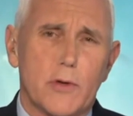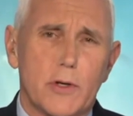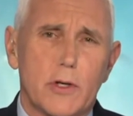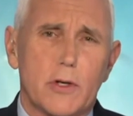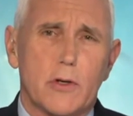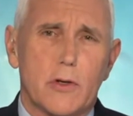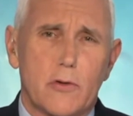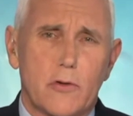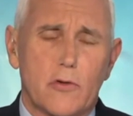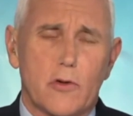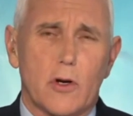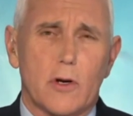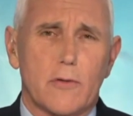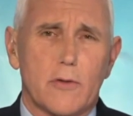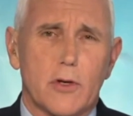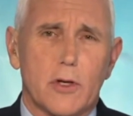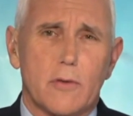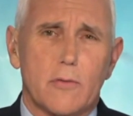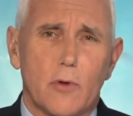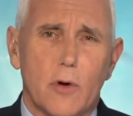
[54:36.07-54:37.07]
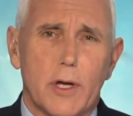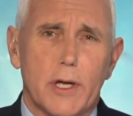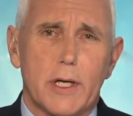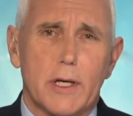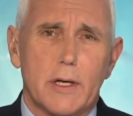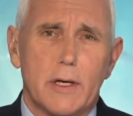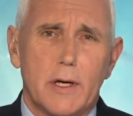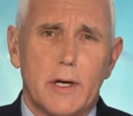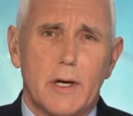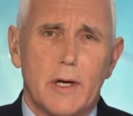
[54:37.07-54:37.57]
government in the interests of the
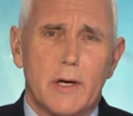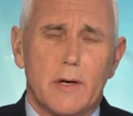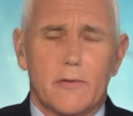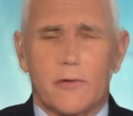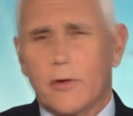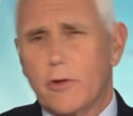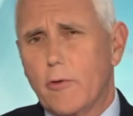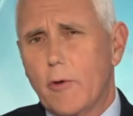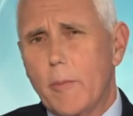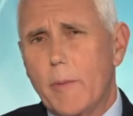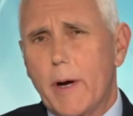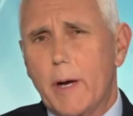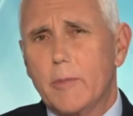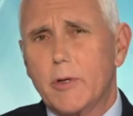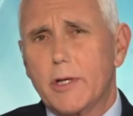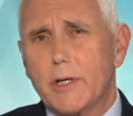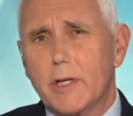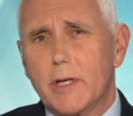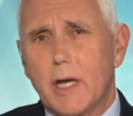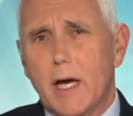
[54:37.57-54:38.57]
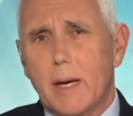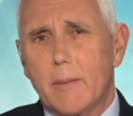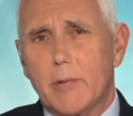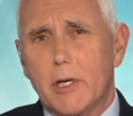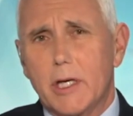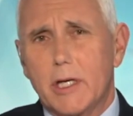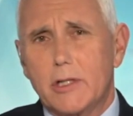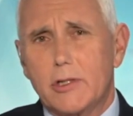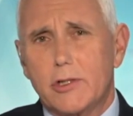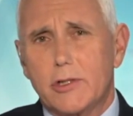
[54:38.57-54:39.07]
people rather than the
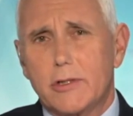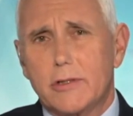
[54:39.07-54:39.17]
elites.